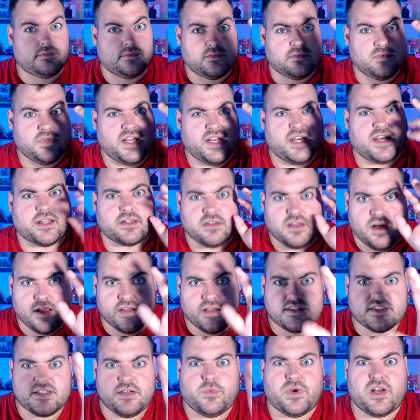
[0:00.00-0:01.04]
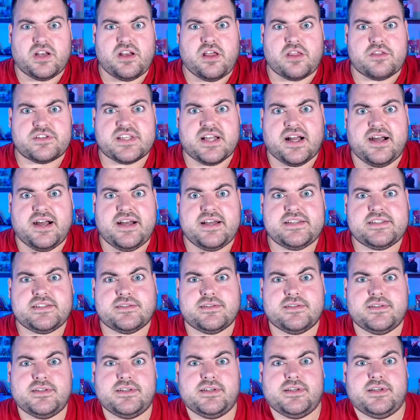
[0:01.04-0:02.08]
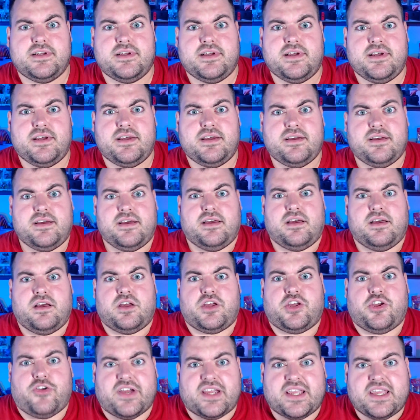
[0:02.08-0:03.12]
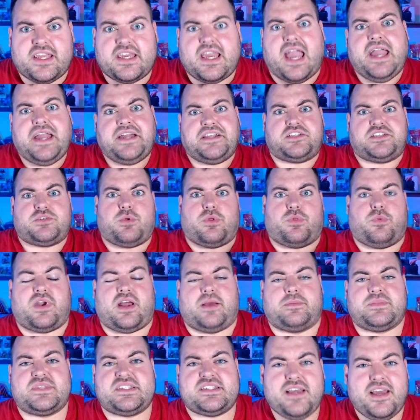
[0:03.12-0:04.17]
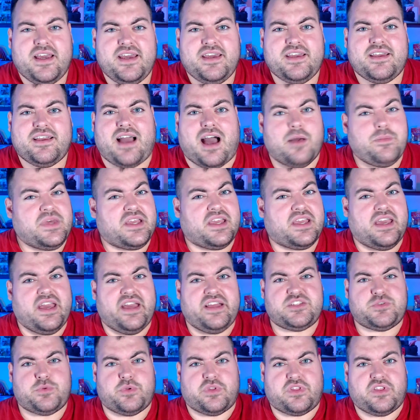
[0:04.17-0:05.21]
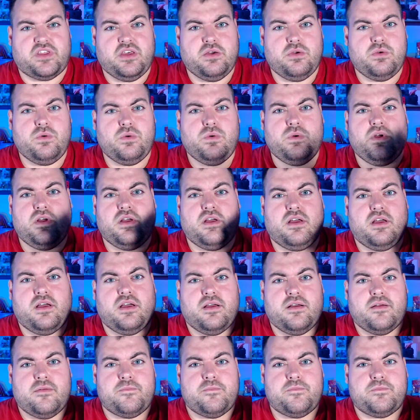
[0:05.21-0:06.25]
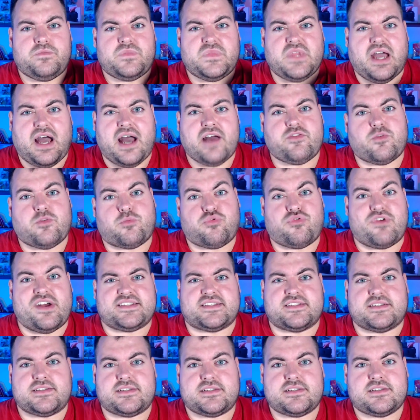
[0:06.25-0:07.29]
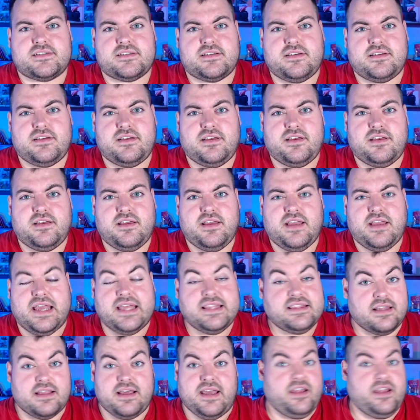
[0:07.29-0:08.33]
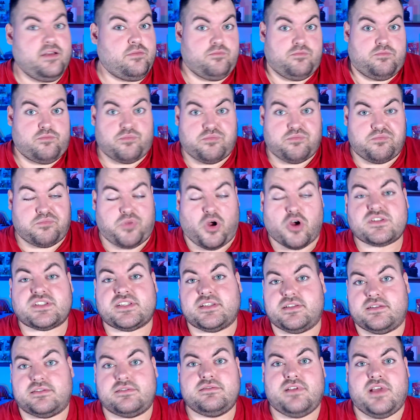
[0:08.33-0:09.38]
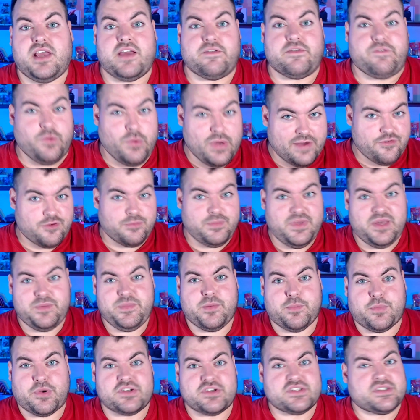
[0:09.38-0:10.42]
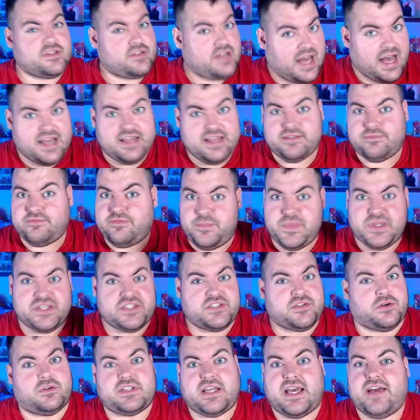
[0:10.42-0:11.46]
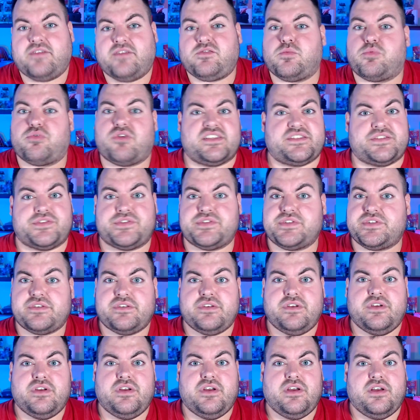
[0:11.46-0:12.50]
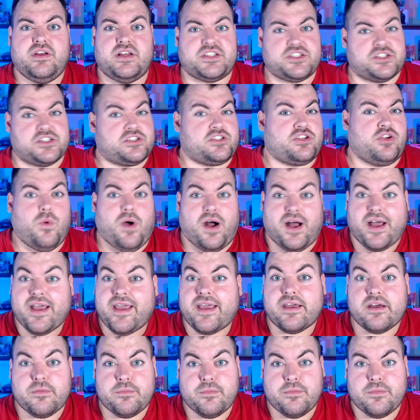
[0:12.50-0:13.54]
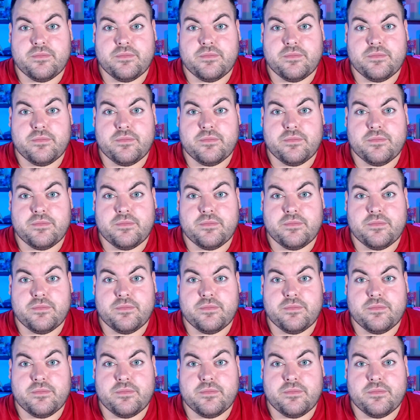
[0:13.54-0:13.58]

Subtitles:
getting lost in one another's eyes. You're engaged with what I'm saying. I'm engaged with you. I have a presence. In person, if you ever meet me in person, I've been told I have a presence. It's just who I am.